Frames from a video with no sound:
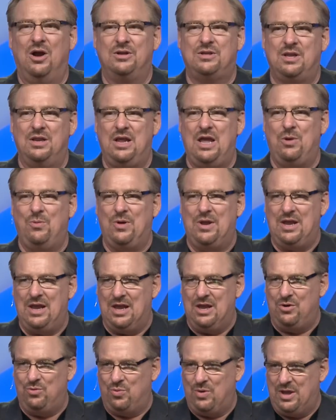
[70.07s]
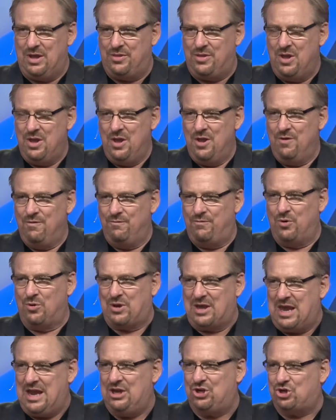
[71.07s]
today we end with
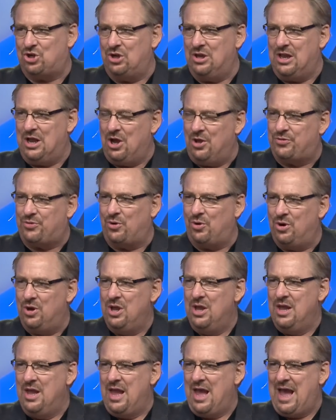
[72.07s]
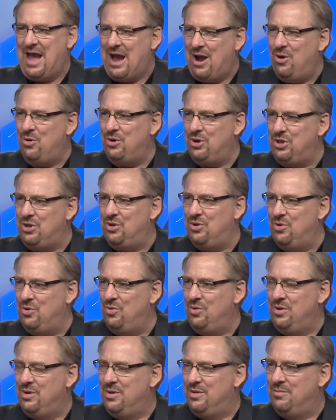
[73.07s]
vocational health, or how do
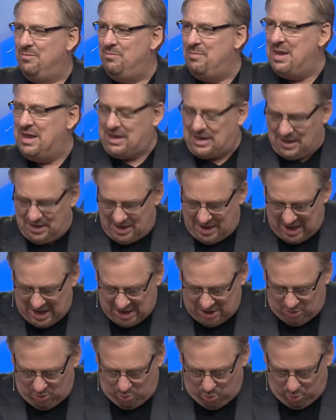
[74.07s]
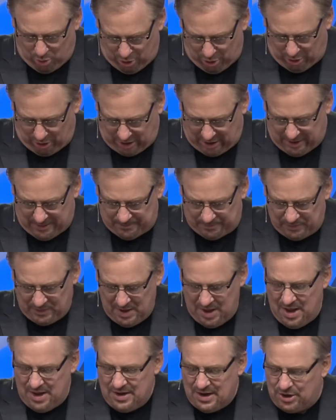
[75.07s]
you make it at work?
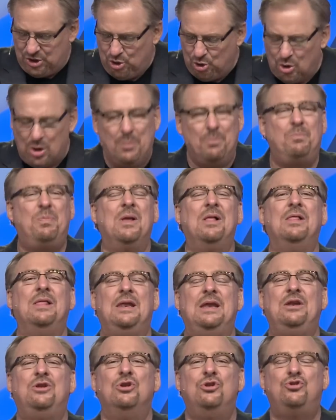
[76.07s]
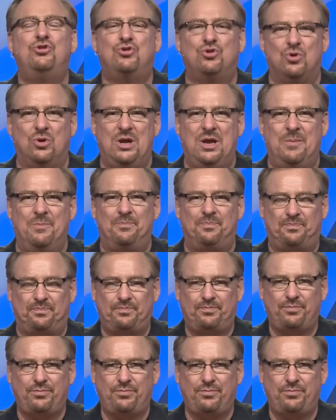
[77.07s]
Now, your ability to dream